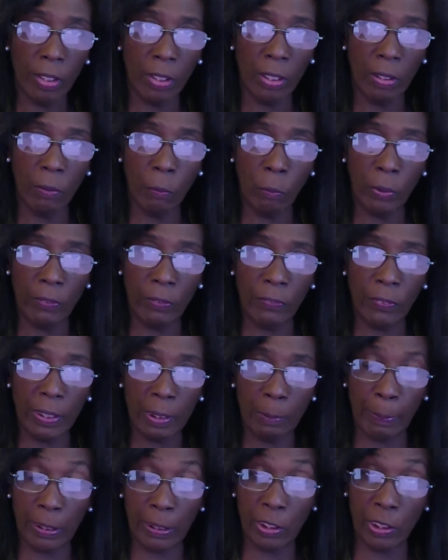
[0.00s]
with a
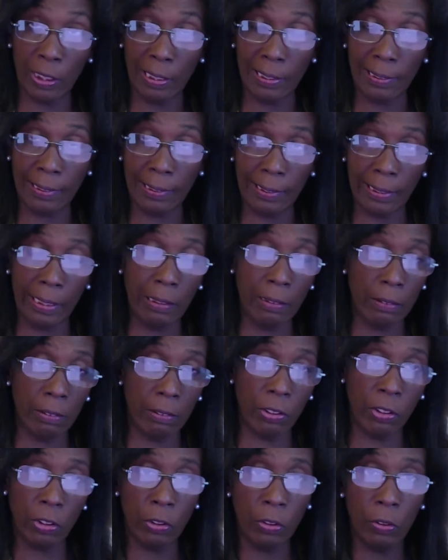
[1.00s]
specialized skill
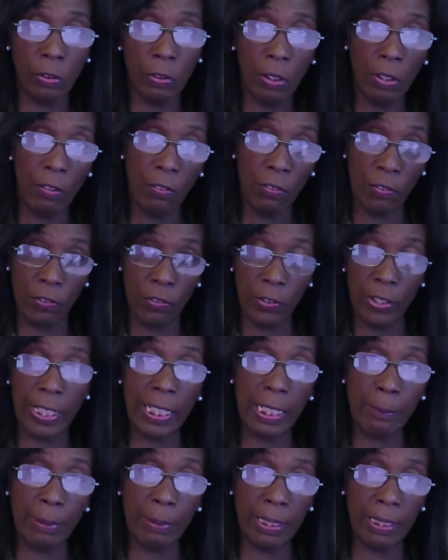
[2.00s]
to
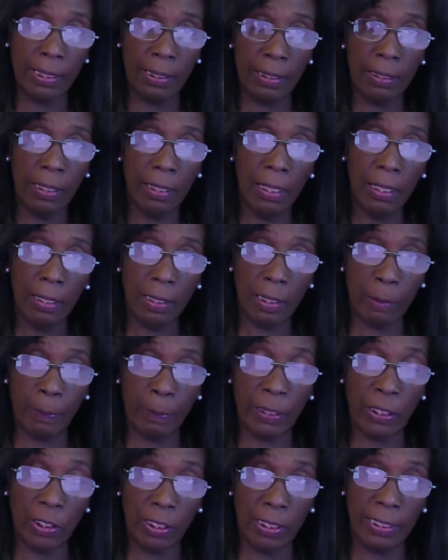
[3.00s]
3, because the
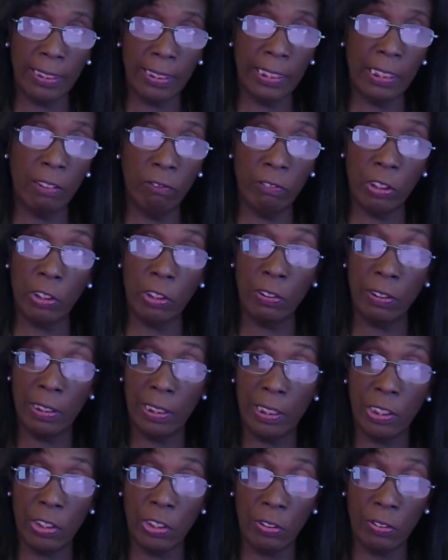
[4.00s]
specialized skill reduces
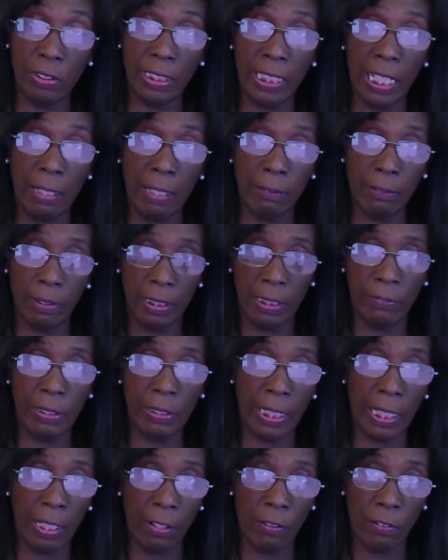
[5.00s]
it 2 steps, leaving
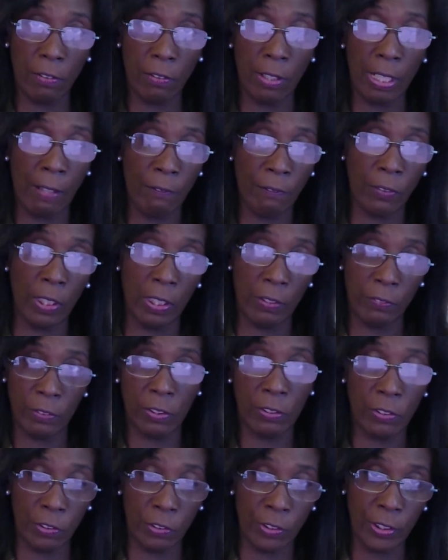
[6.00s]
it at that 5 to
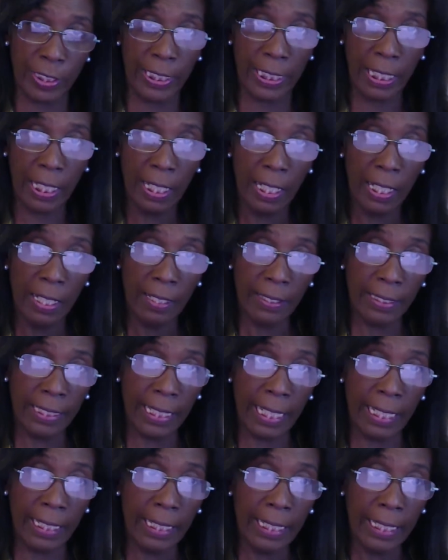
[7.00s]
3,
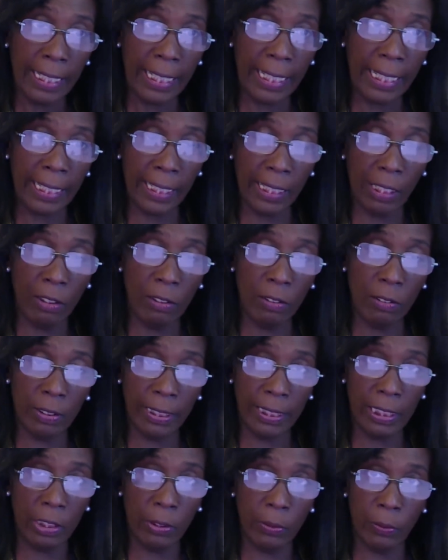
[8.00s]
then it goes
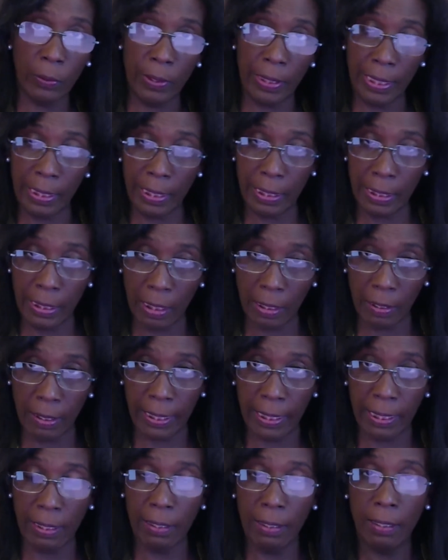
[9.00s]
into the
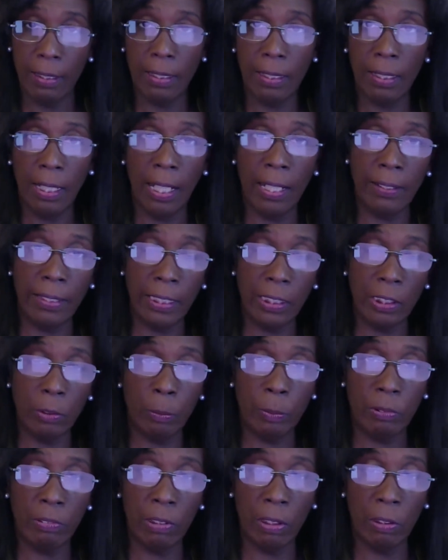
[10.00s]
9, and then you'll
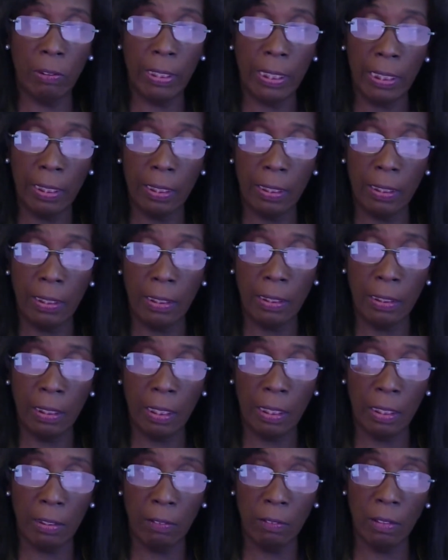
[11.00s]
be rolling
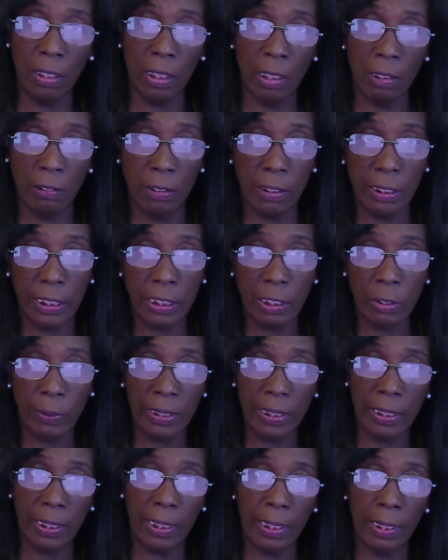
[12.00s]
9 or higher on a
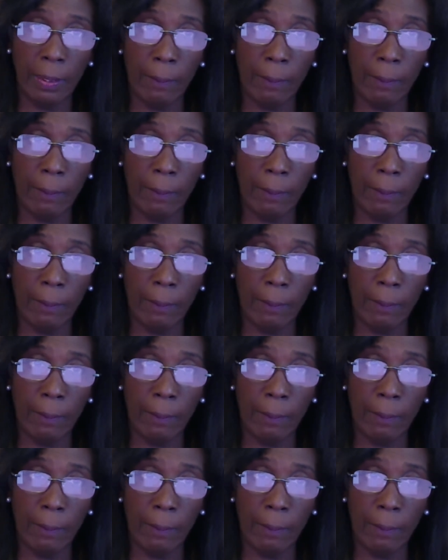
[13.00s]
D20.